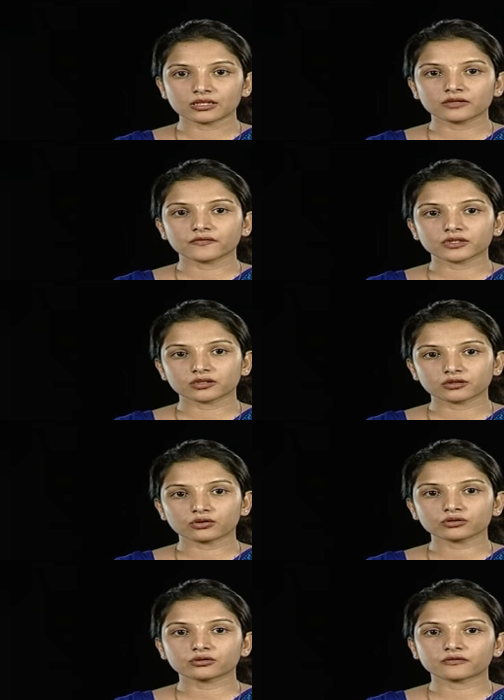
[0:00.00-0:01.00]
with the
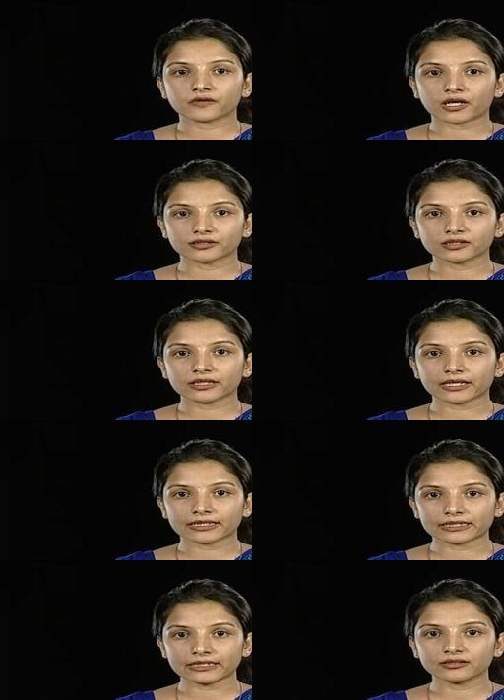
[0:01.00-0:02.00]
growth of other
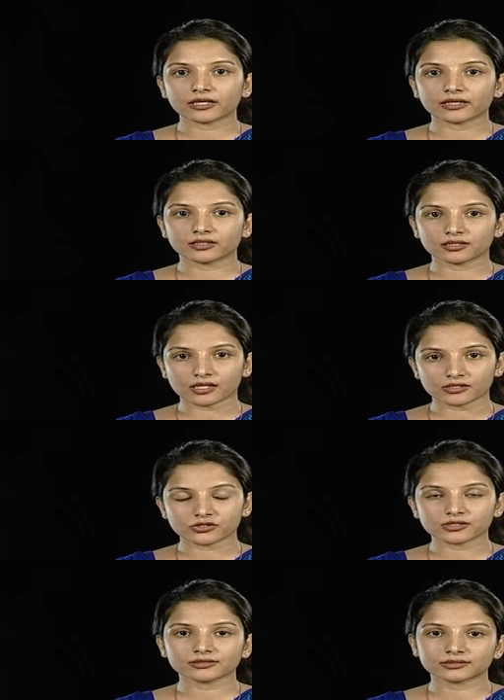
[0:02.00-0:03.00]
elite
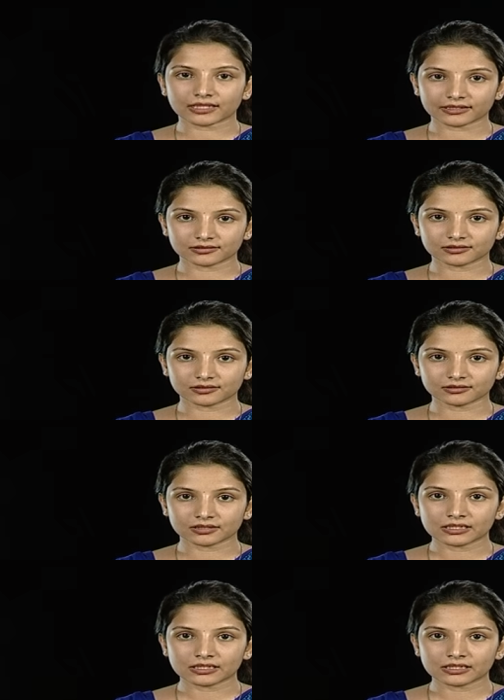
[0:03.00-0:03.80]
agricultural sciences,